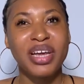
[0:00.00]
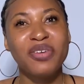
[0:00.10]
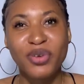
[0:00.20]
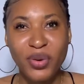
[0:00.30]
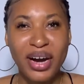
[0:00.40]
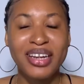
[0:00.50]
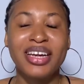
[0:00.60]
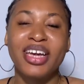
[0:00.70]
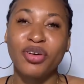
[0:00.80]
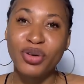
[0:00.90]
if you
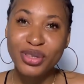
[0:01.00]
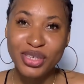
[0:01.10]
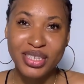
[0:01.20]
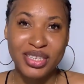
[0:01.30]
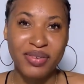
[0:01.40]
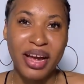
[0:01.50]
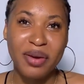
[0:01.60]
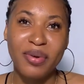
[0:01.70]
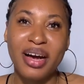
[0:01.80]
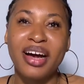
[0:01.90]
are an old
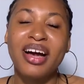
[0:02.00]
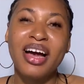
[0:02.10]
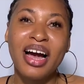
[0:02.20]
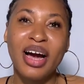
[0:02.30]
subscriber